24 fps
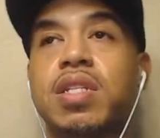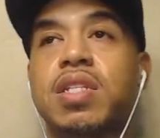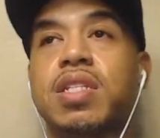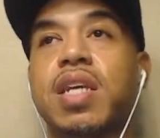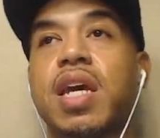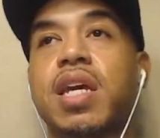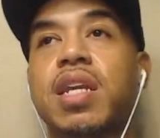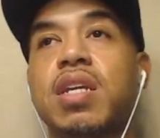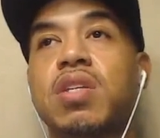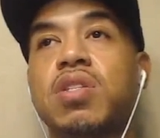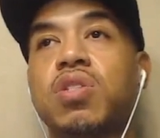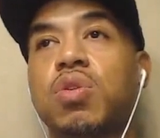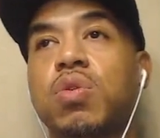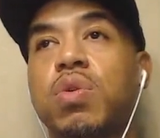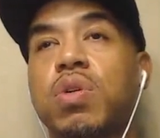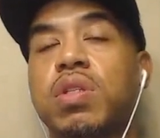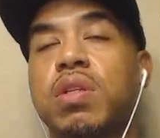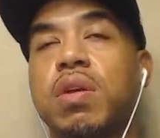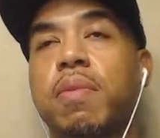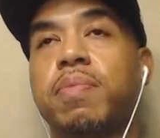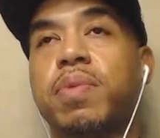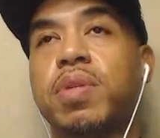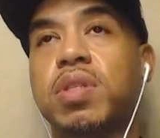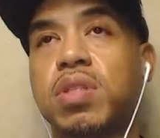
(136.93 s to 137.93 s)
Seti to
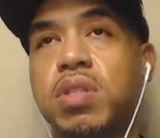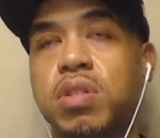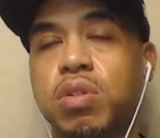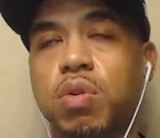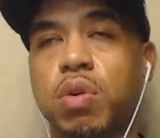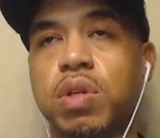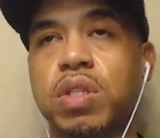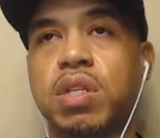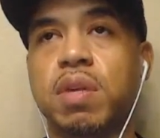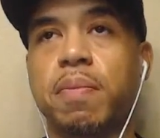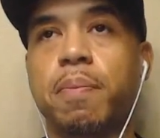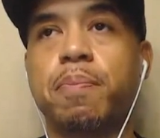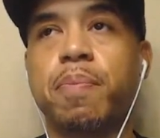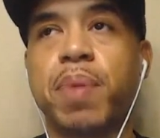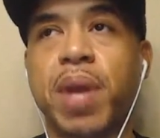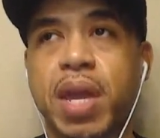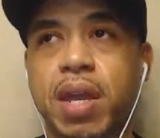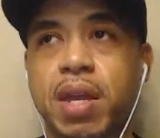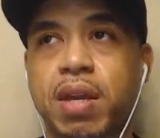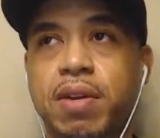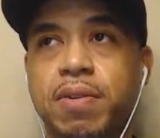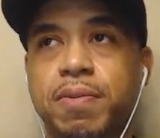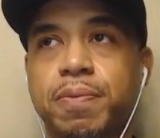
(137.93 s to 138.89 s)
a debate.